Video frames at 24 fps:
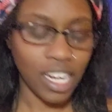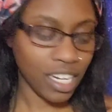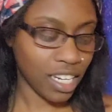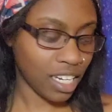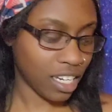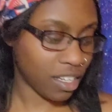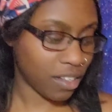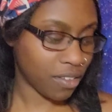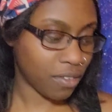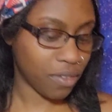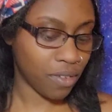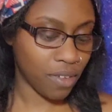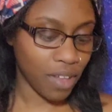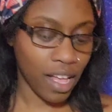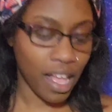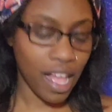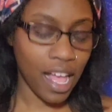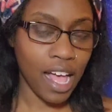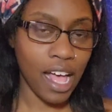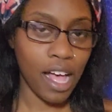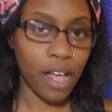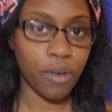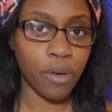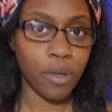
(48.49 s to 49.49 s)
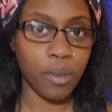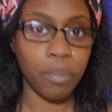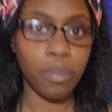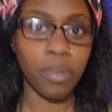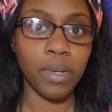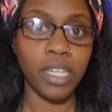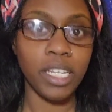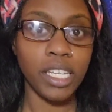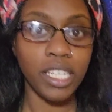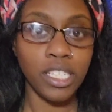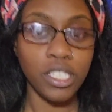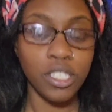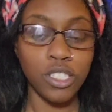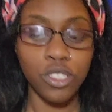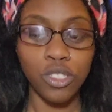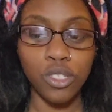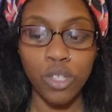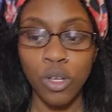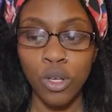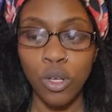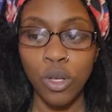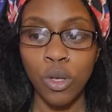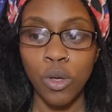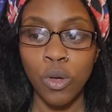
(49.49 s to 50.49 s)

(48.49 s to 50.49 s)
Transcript: I love how it blends